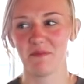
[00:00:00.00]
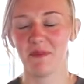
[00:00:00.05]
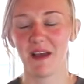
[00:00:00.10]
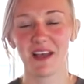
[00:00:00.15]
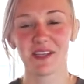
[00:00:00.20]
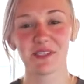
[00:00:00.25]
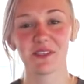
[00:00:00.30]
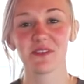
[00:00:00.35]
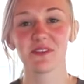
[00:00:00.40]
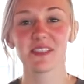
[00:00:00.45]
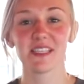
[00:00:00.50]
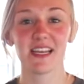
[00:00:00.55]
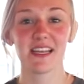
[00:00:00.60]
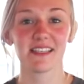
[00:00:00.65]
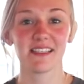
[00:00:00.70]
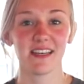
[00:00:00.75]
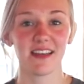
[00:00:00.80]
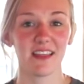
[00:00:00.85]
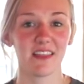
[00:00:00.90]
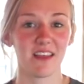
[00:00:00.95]
Pastor
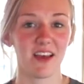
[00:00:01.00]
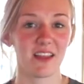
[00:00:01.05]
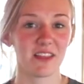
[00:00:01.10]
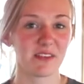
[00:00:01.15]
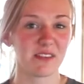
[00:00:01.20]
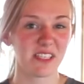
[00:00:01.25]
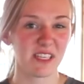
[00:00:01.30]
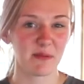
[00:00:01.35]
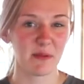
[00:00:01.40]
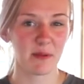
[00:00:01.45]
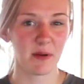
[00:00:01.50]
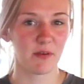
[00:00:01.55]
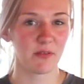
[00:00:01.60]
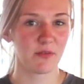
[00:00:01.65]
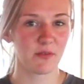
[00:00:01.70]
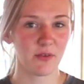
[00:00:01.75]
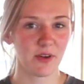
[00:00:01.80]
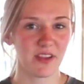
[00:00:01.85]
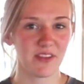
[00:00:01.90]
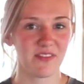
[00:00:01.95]
Jose said he thought there was going to be
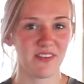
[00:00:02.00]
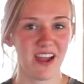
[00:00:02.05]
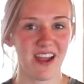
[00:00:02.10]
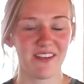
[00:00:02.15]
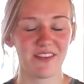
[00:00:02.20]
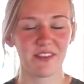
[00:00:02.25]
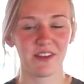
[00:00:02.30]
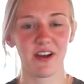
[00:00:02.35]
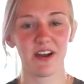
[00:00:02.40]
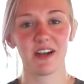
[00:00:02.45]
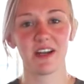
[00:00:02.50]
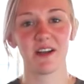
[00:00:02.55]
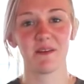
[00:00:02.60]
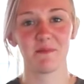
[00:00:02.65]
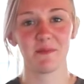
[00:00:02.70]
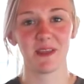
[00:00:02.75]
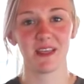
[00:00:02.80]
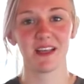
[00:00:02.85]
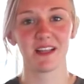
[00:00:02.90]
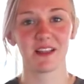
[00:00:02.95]
around 45. There ended
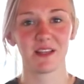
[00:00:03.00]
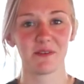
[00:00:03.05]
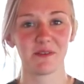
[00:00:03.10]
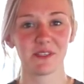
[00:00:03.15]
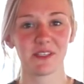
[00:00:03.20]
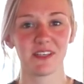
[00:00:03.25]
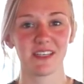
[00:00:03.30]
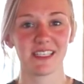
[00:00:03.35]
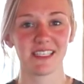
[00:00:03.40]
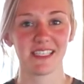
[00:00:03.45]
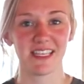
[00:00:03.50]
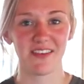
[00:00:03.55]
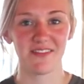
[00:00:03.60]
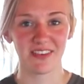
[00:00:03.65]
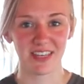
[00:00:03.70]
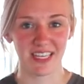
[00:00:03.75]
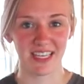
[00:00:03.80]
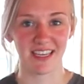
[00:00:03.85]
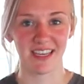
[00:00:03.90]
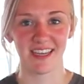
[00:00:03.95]
up being closer to
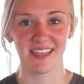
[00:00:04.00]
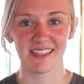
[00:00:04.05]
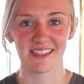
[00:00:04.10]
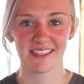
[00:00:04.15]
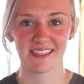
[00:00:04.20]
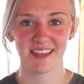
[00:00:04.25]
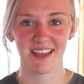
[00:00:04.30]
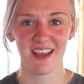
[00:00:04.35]
70 kids.